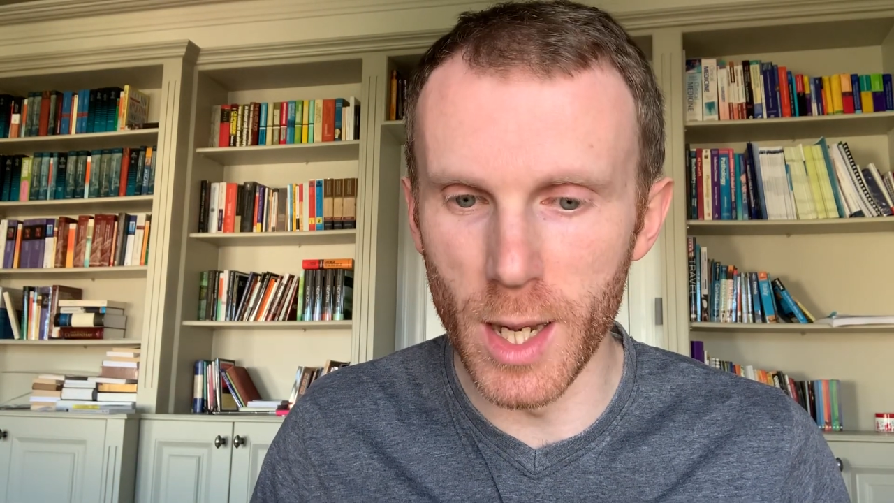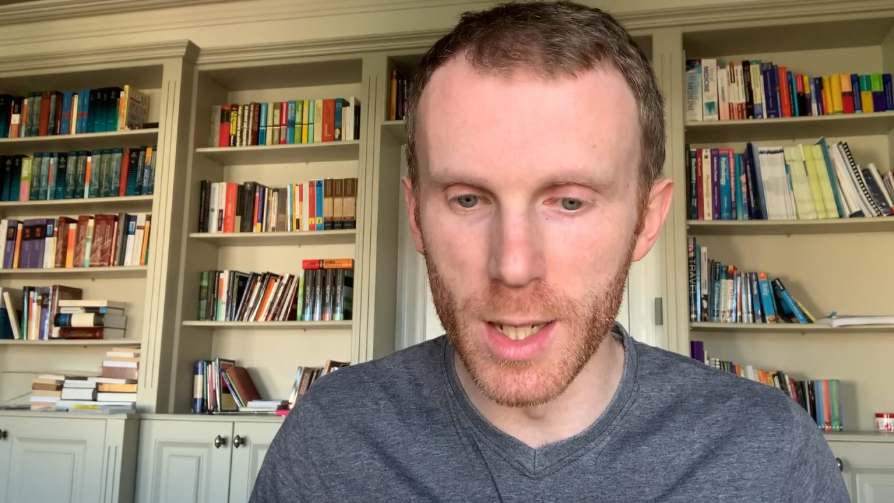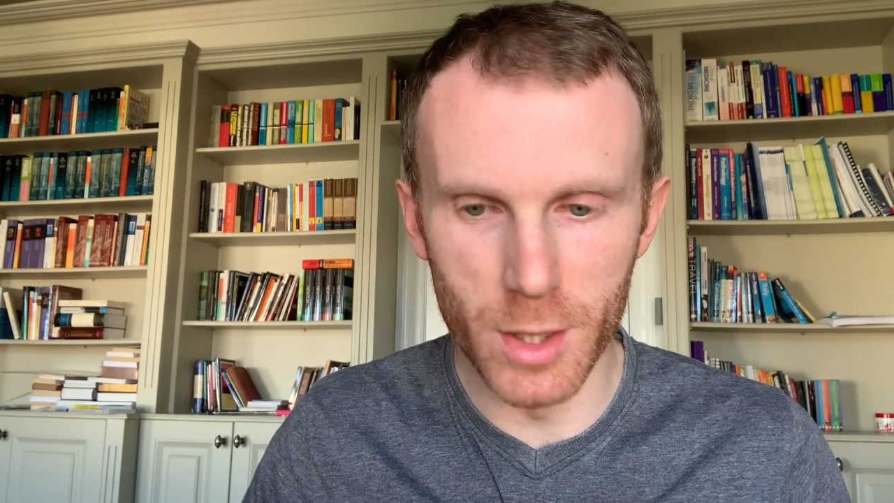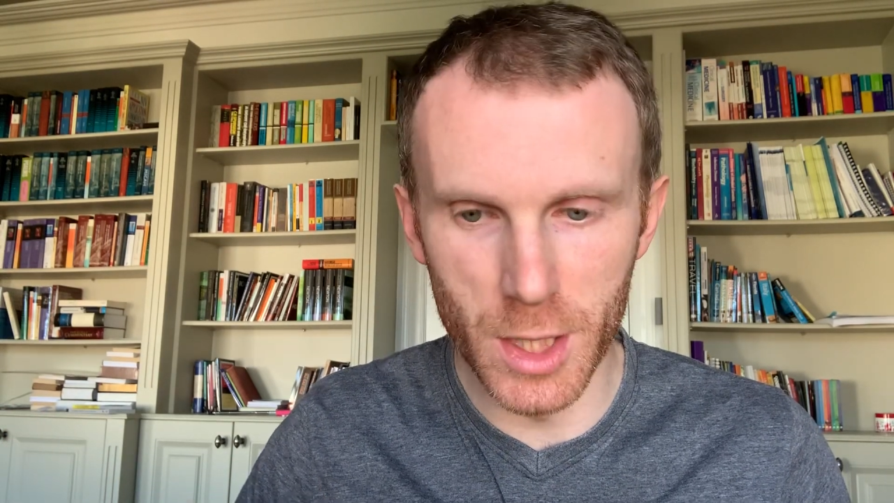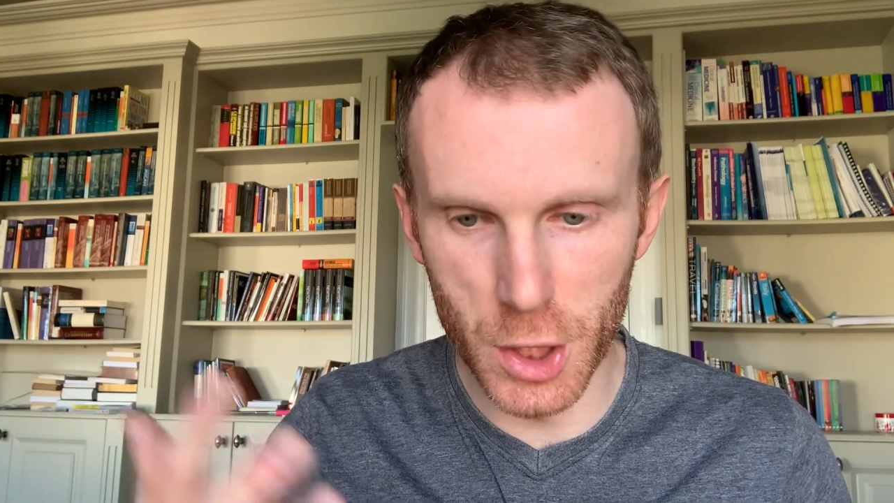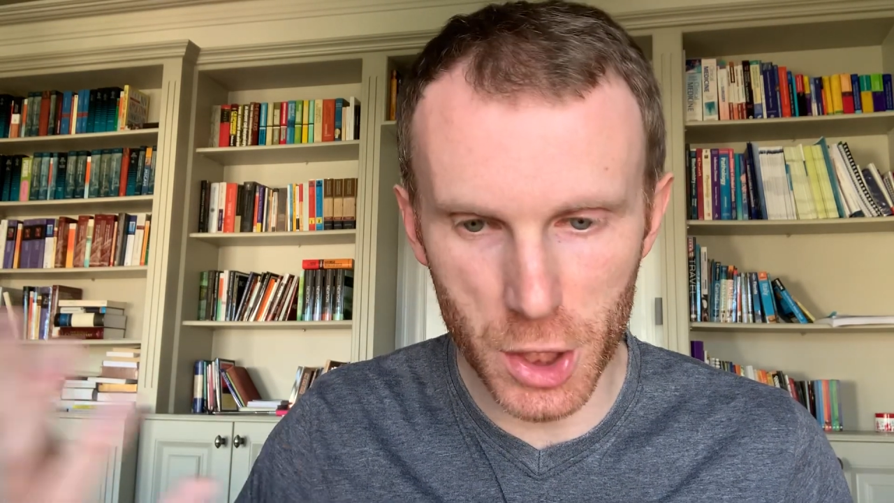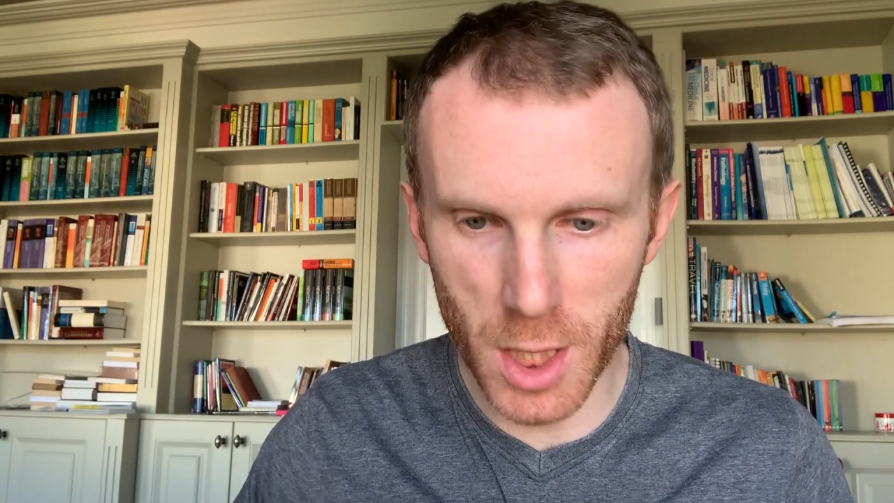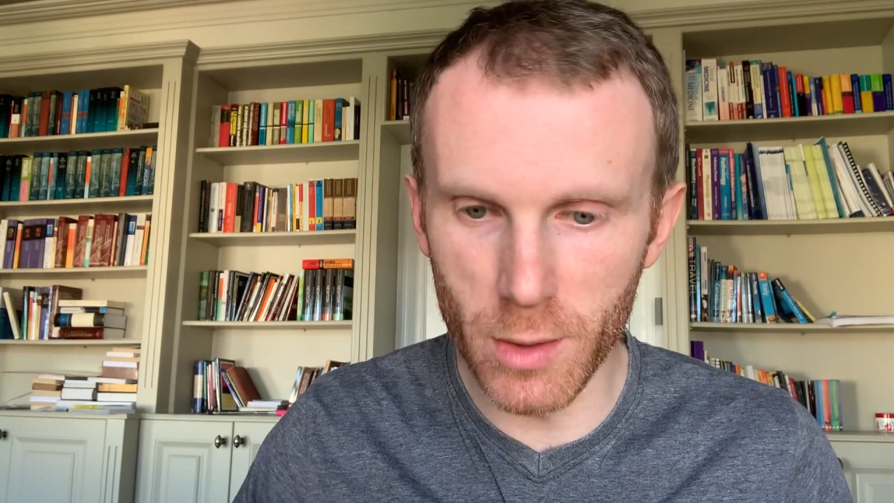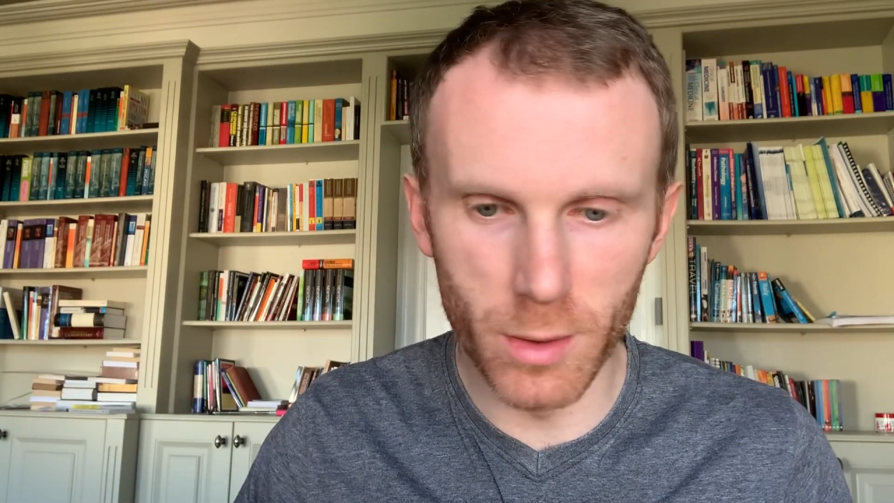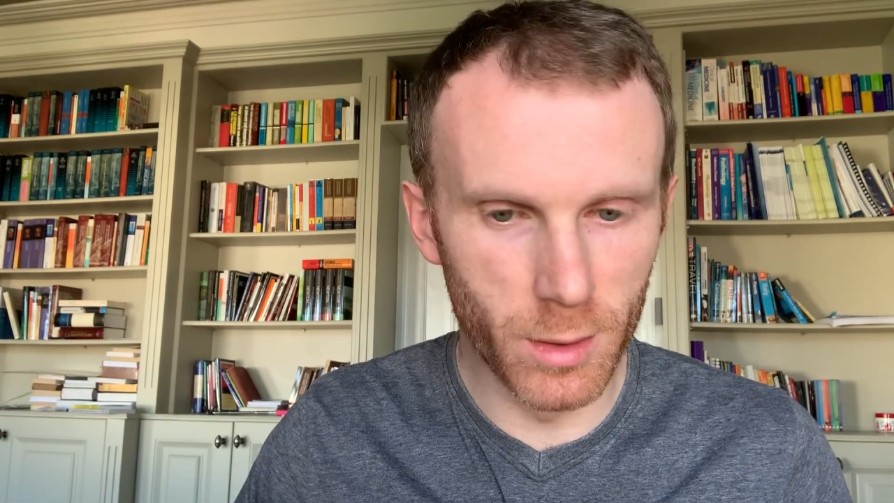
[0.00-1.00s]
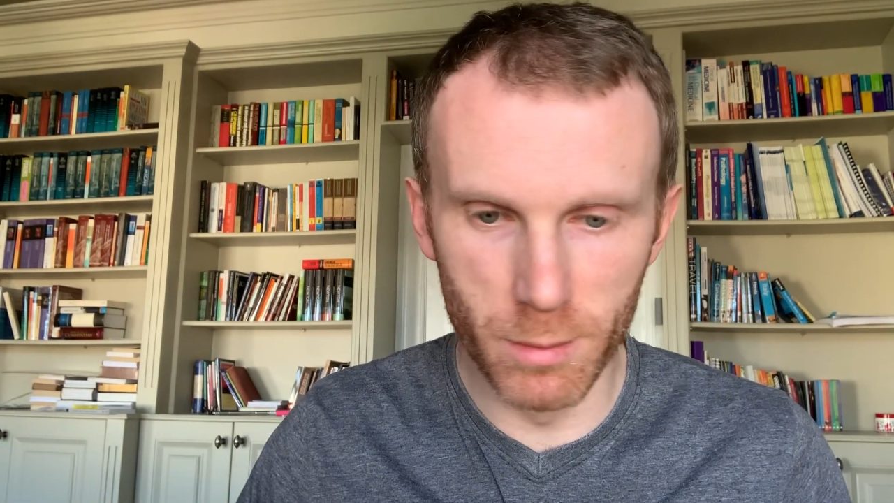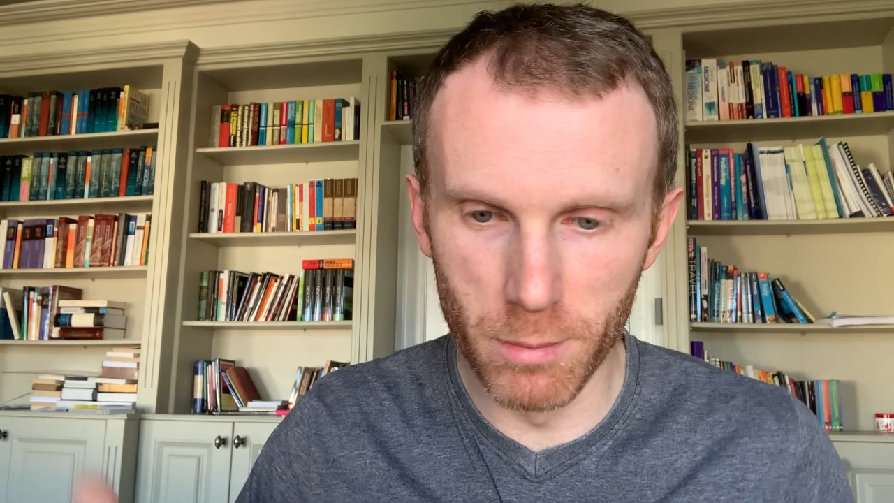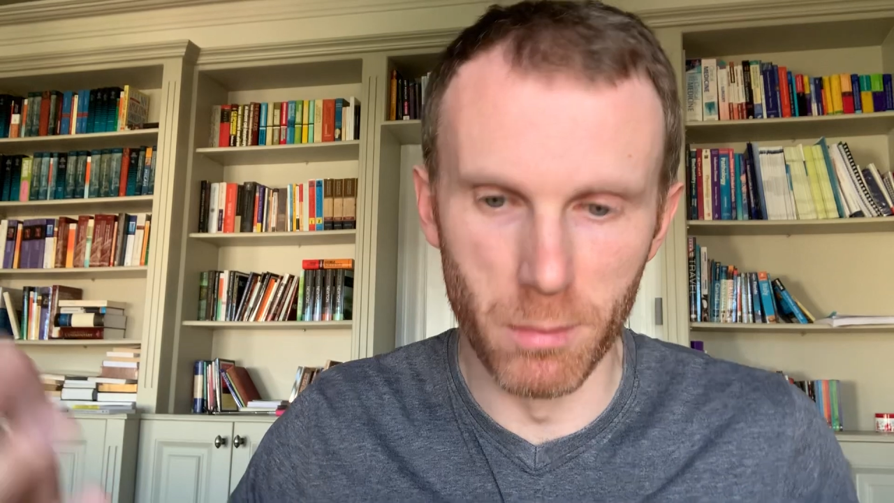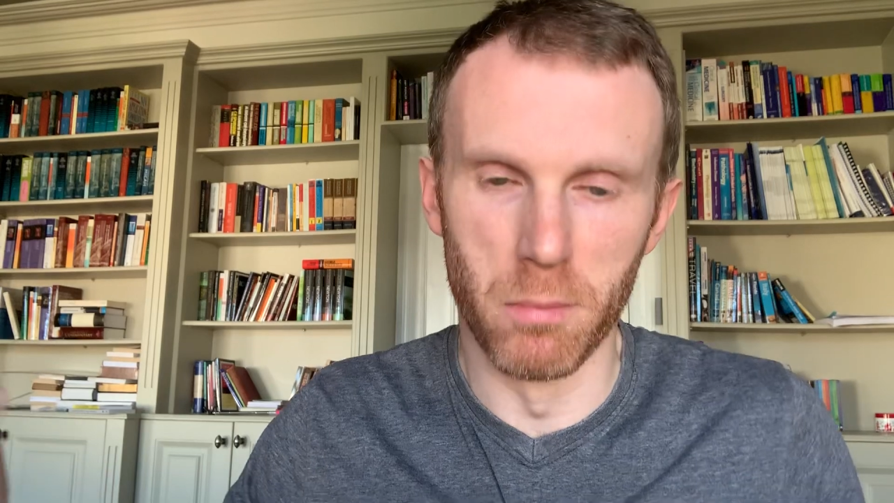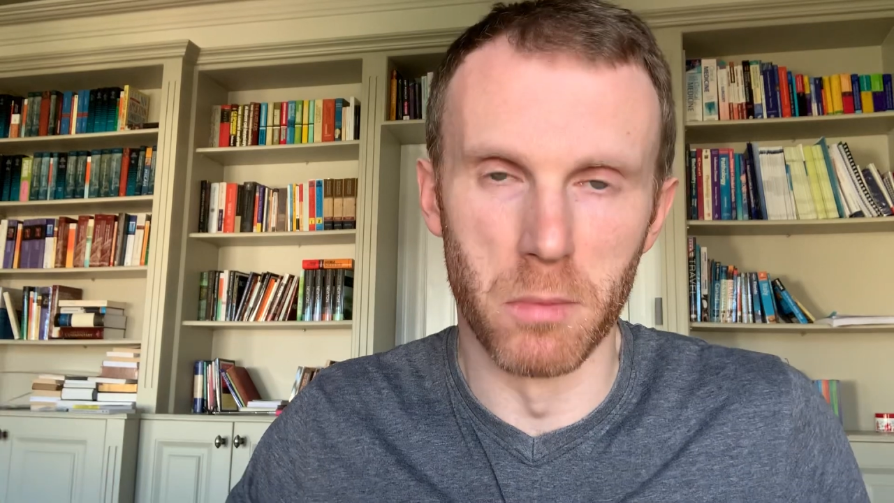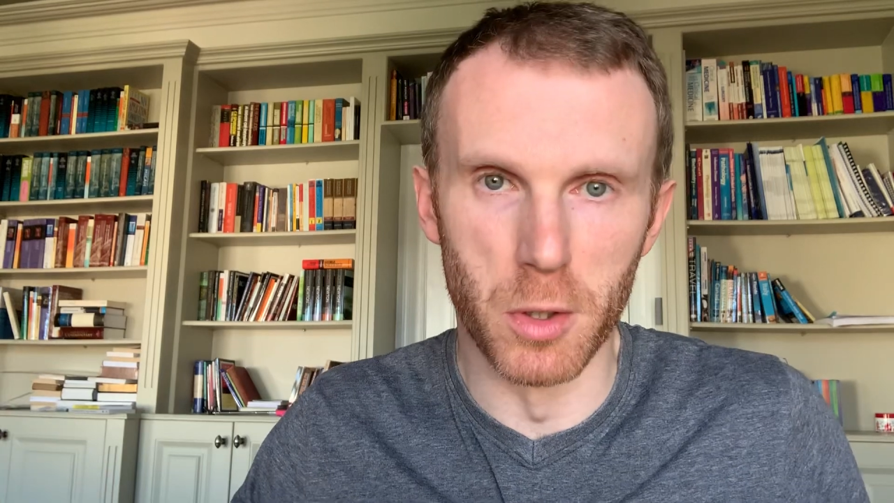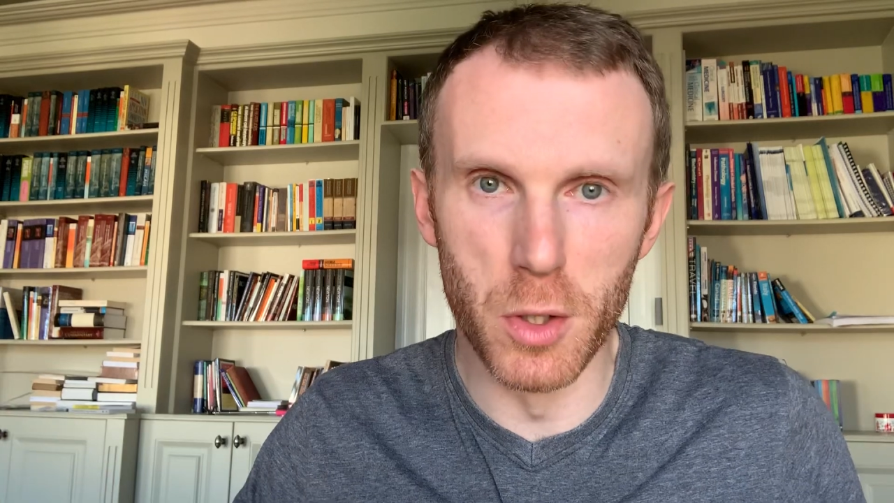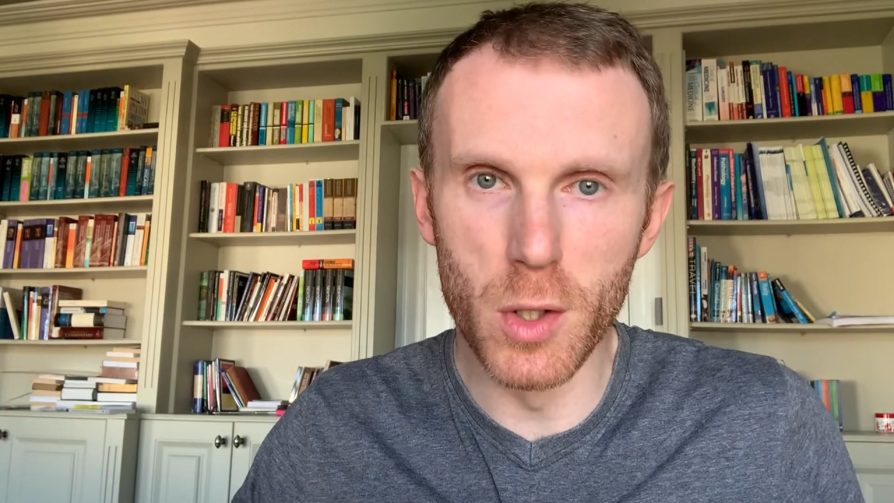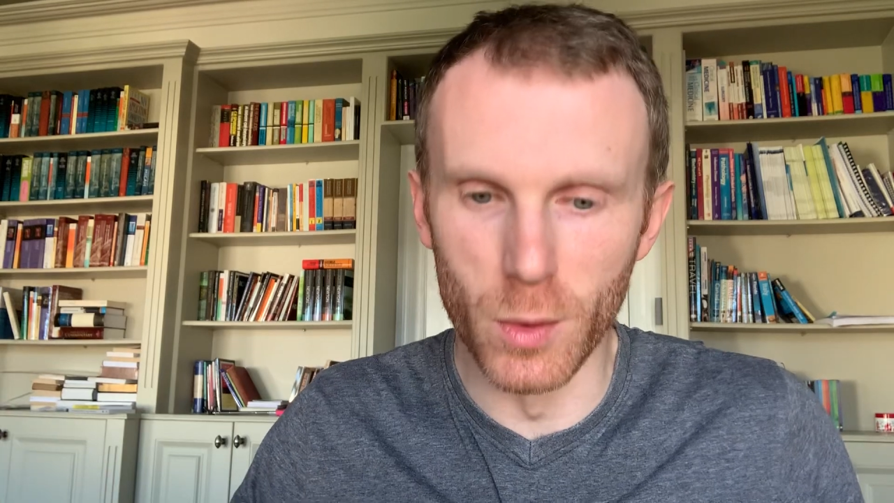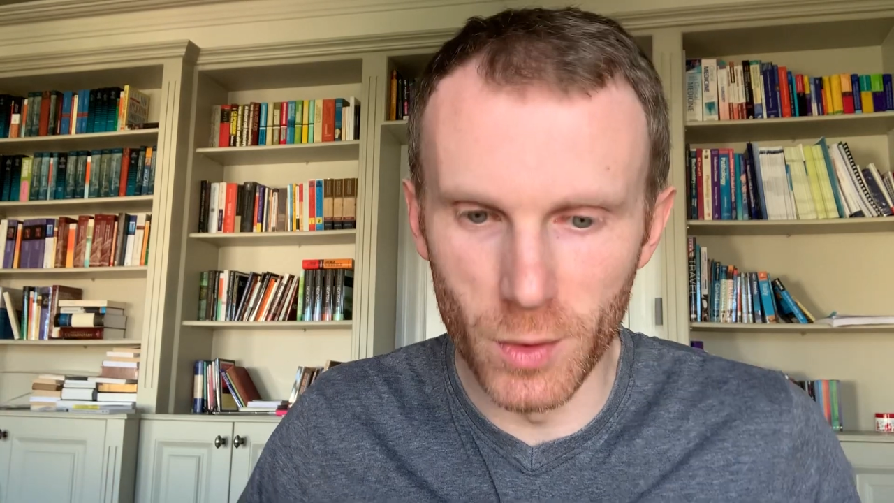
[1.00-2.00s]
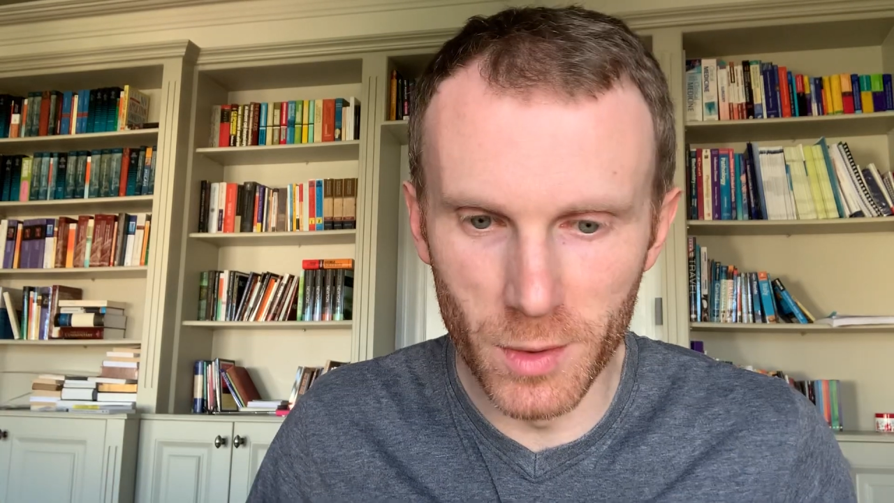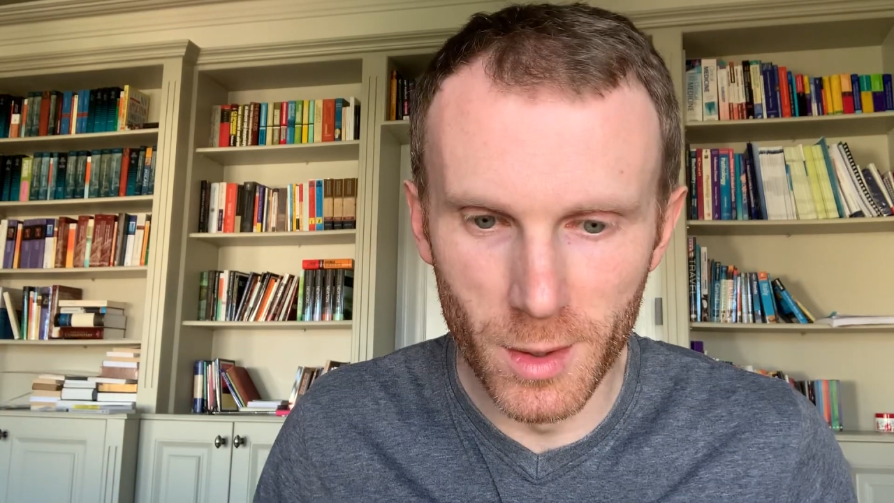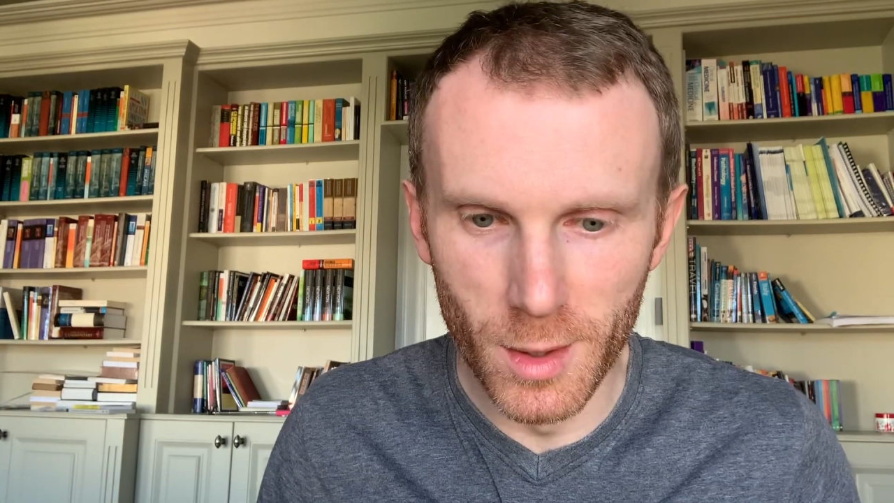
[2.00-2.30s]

and shared the news.